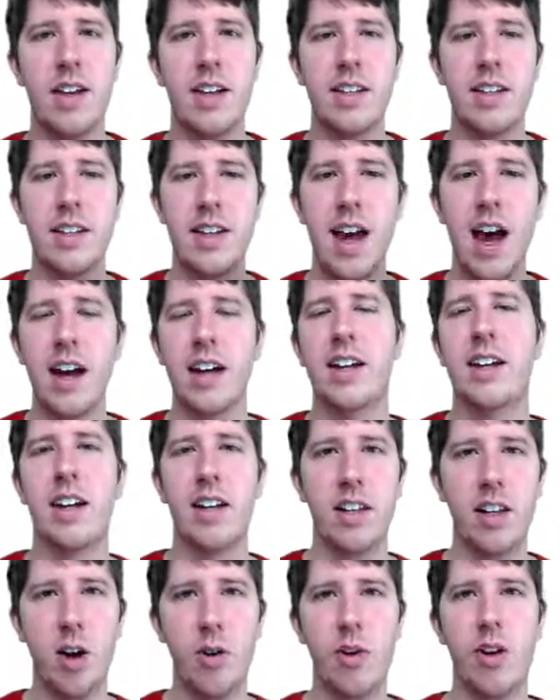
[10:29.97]
it's not going
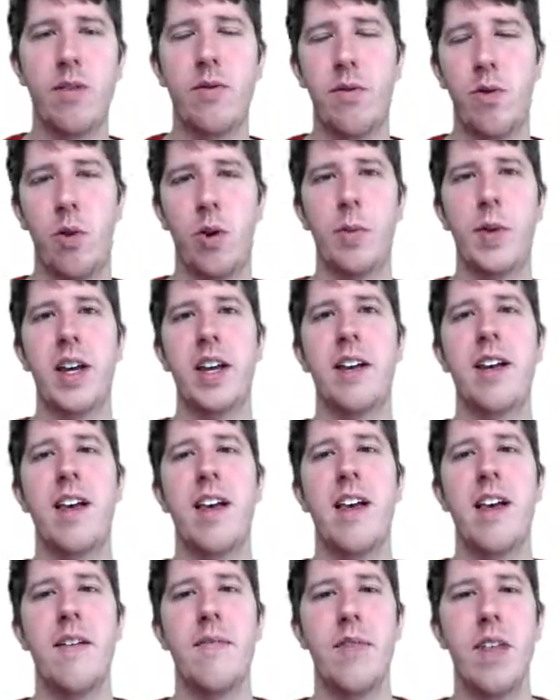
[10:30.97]
to load it for me.
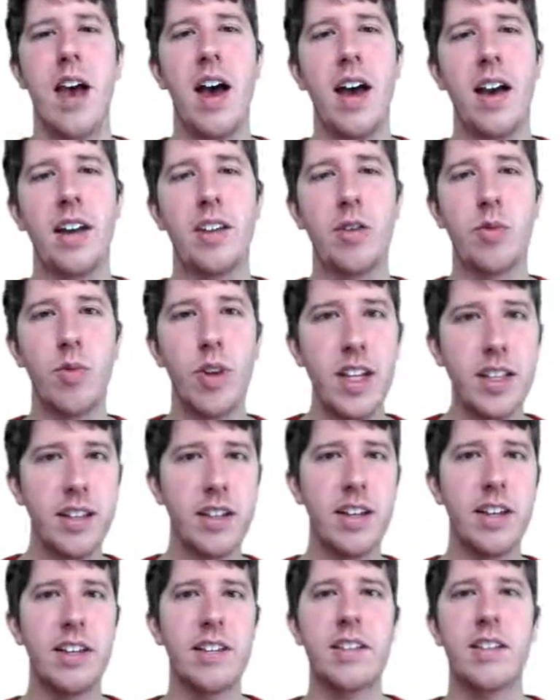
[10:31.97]
And the
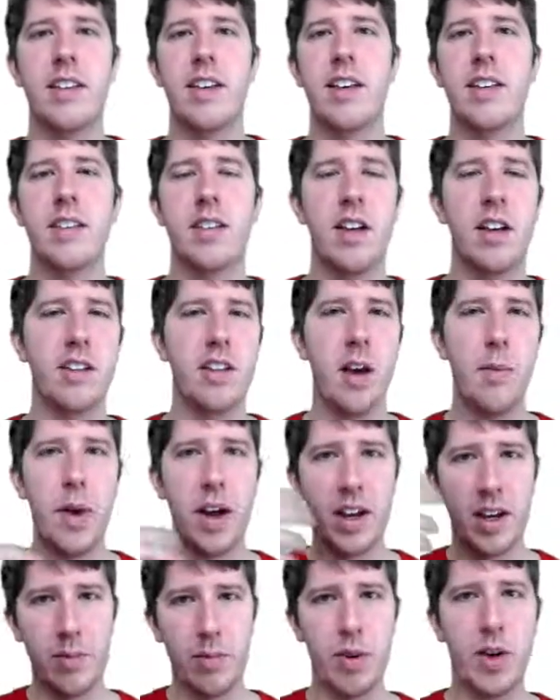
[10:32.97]
reason is because on
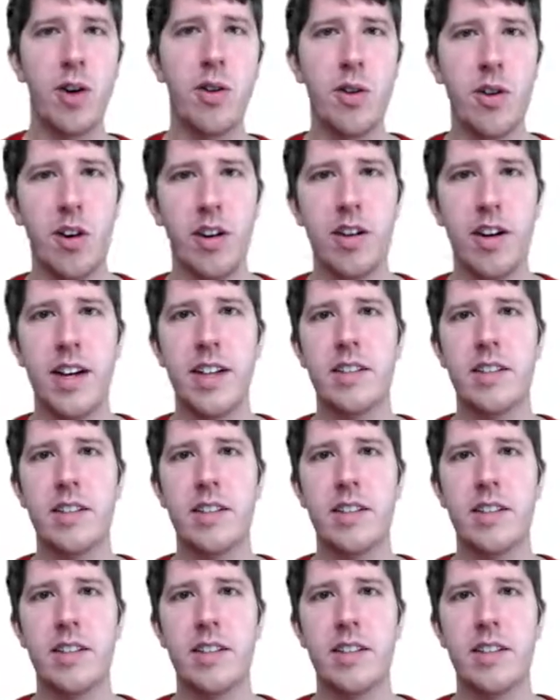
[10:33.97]
my computer,